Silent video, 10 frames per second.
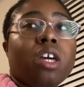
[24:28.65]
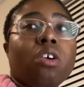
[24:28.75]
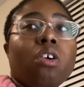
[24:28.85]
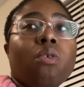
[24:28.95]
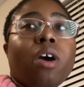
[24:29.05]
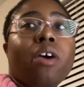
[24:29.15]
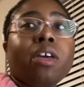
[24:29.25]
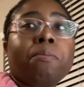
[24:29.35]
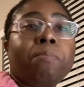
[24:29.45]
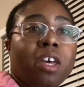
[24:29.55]
go out
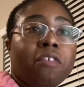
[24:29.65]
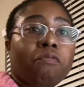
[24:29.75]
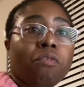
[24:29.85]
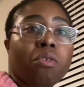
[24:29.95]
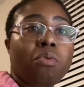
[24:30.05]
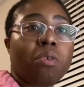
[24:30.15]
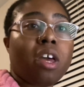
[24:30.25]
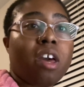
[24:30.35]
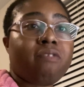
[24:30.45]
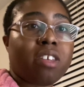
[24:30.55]
and pick fruit
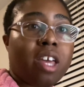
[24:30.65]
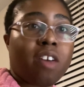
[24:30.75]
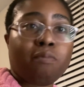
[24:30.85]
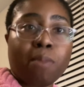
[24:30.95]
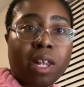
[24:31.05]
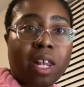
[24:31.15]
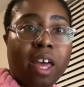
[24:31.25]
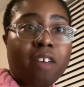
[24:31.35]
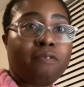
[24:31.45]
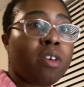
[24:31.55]
every day of my
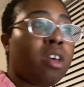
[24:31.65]
life.